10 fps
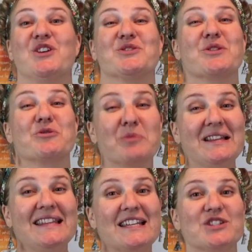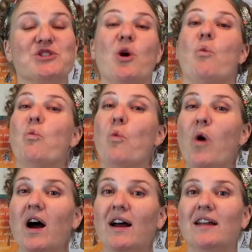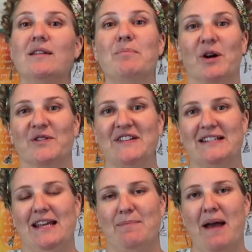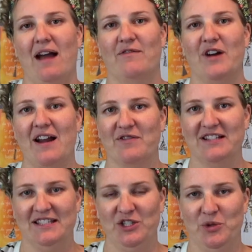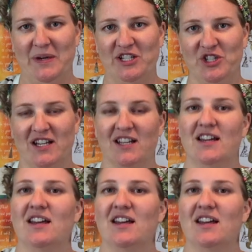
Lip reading: So there really is no one perfect day pack for every situation.